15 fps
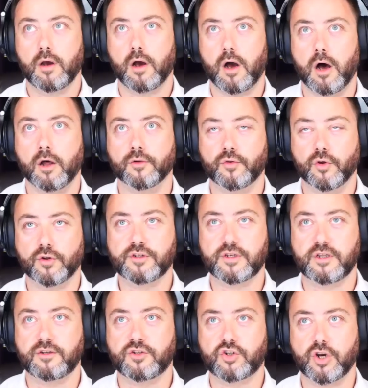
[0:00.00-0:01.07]
are not
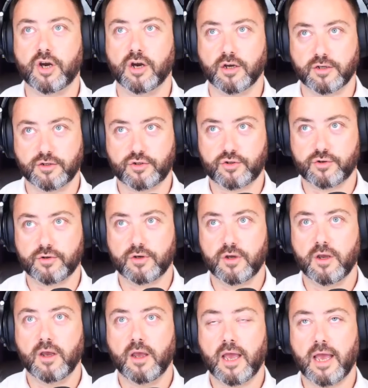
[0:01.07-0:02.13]
in charge,
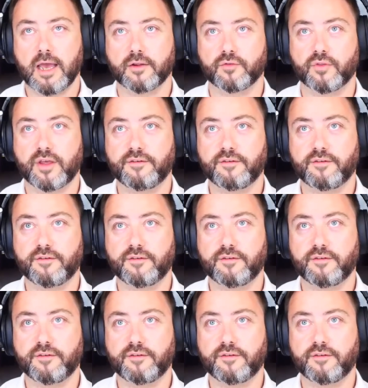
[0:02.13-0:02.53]
and